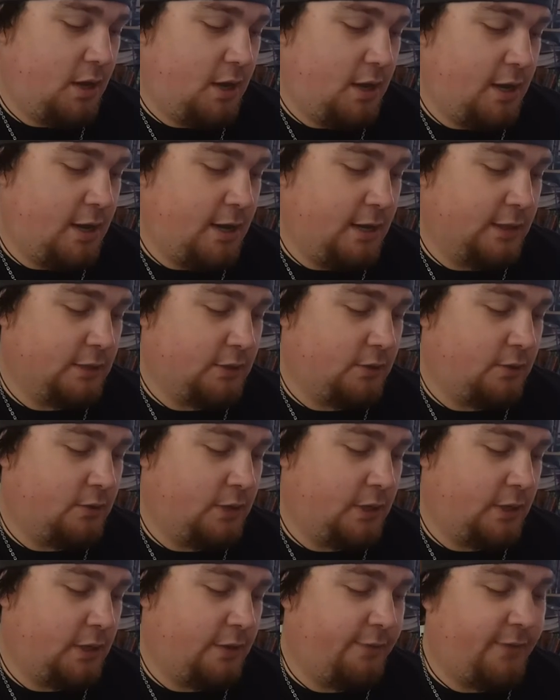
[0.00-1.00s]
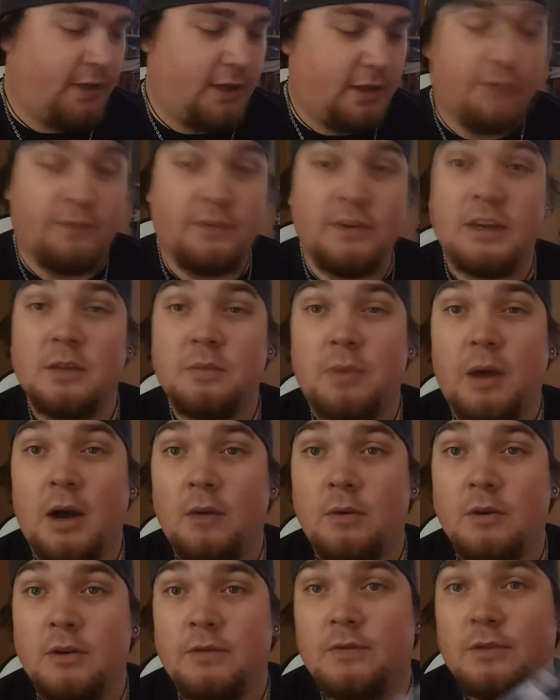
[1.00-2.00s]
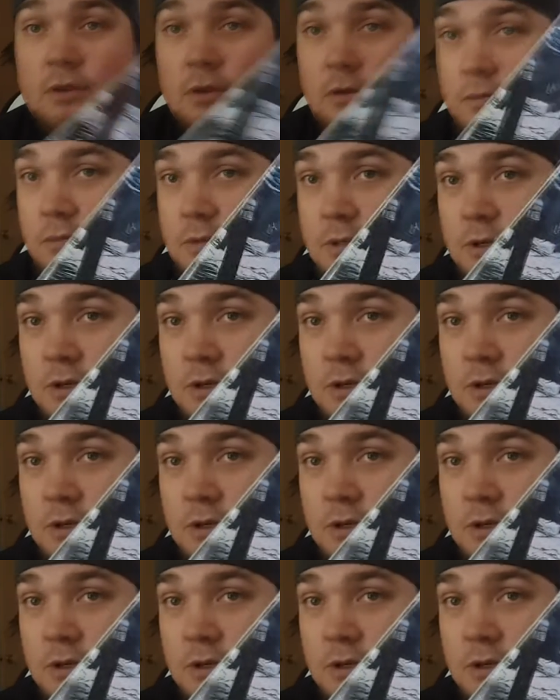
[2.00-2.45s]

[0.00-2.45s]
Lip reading: It's called In the Valley of Death Part 1 of 2, so I'll